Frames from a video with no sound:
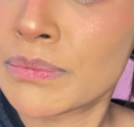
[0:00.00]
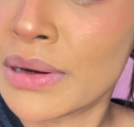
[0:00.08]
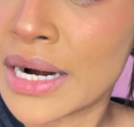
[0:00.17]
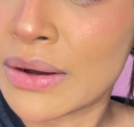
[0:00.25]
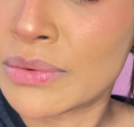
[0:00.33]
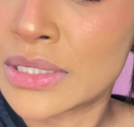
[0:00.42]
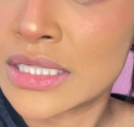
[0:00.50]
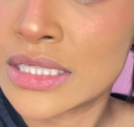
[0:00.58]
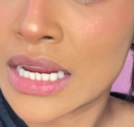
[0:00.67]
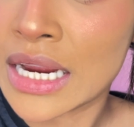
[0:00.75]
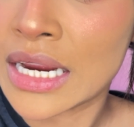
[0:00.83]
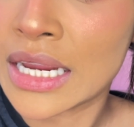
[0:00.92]
but I would
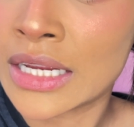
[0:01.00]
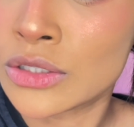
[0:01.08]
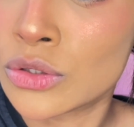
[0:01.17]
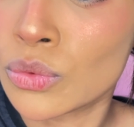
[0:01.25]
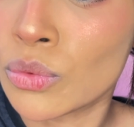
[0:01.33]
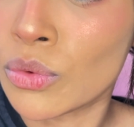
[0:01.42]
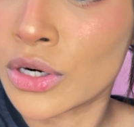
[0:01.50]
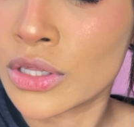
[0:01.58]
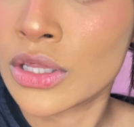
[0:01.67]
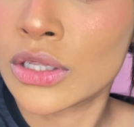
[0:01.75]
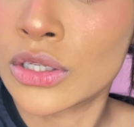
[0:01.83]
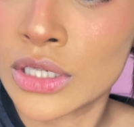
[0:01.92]
say it's
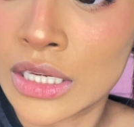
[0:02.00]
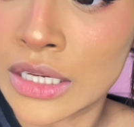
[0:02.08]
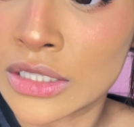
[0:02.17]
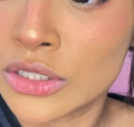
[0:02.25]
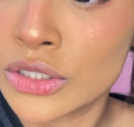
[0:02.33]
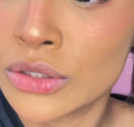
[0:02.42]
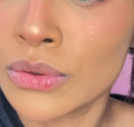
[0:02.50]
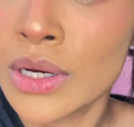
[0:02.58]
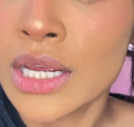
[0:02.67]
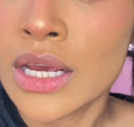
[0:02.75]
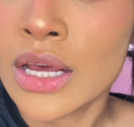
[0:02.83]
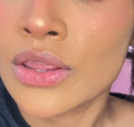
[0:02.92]
worth looking into.
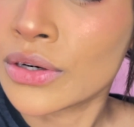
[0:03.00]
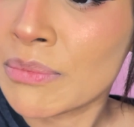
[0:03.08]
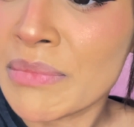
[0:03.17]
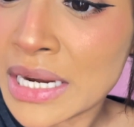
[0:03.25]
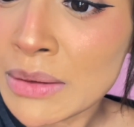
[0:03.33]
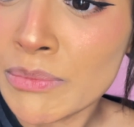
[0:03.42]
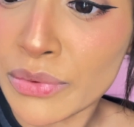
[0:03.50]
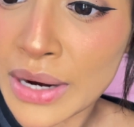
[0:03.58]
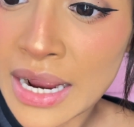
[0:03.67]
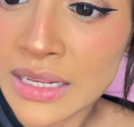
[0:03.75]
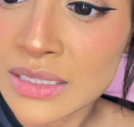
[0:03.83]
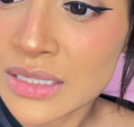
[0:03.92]
There are many
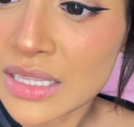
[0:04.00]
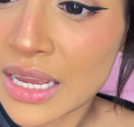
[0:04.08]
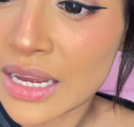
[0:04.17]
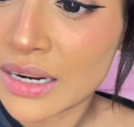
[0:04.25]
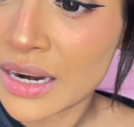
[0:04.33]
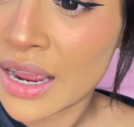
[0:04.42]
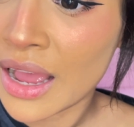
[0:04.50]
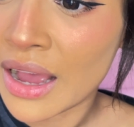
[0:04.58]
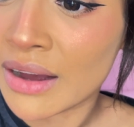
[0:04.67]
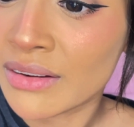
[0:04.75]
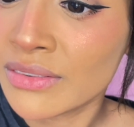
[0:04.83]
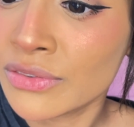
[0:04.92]
brands that
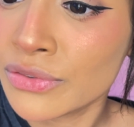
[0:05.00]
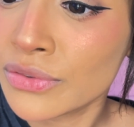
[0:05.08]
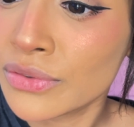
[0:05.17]
have